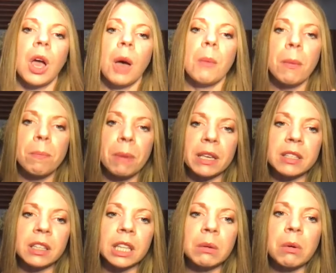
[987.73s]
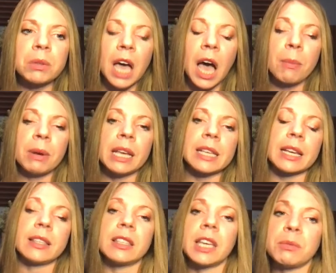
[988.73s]
But basically what was happening is I
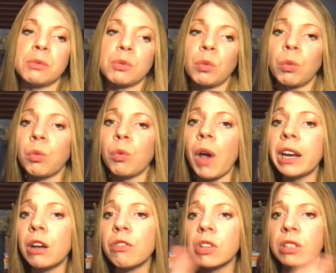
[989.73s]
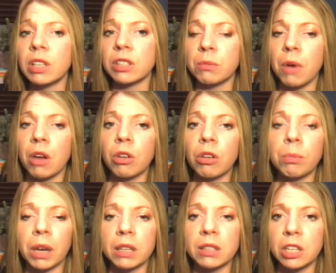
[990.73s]
skipped right over the system model
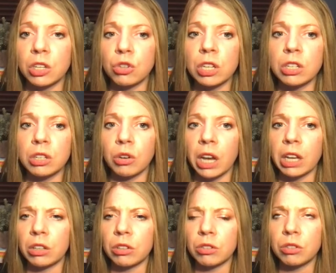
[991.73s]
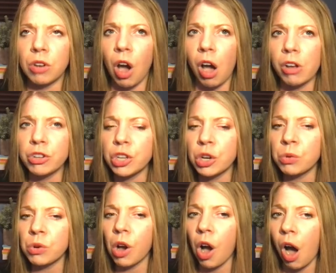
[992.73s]
because I usually do. I don't
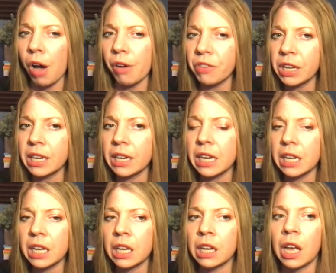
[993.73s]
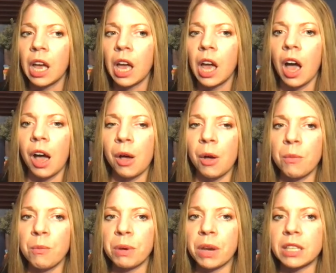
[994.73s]
often need it
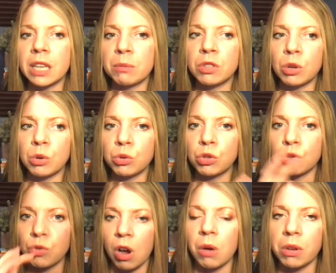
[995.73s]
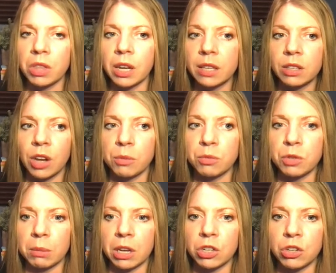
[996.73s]
because I'm so strong with a nested object
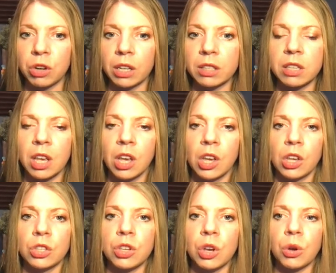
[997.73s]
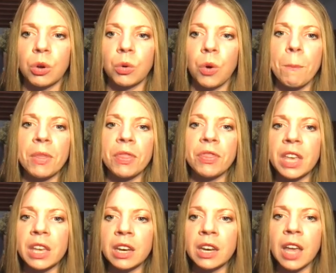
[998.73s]
matrix. So, but
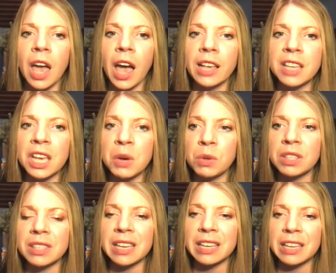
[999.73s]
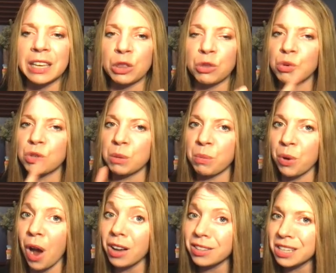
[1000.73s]
then as I was thinking through some
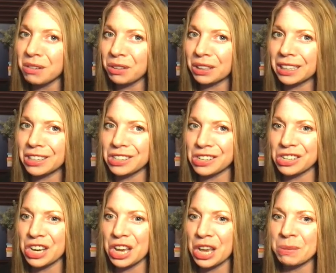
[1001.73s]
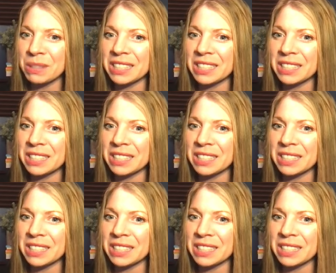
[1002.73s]
proxy relationships,